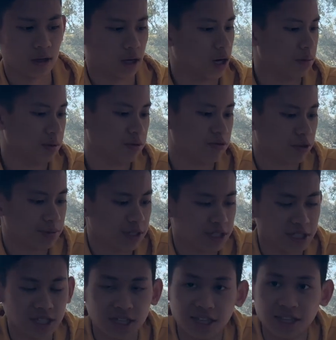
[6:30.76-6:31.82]
I mean, from
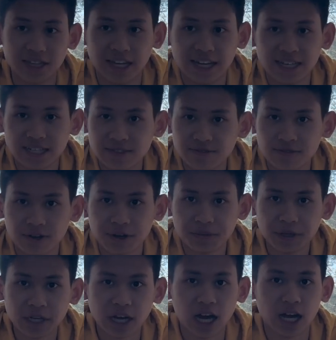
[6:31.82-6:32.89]
this negative
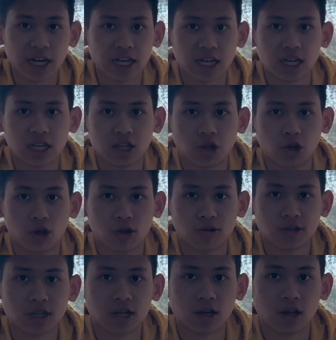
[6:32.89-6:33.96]
framing, I
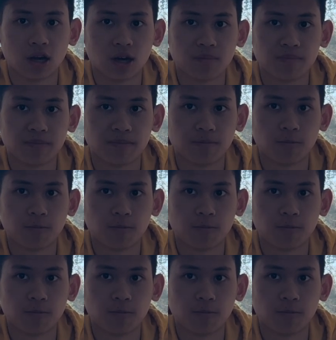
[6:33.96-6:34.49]
learned it a lot.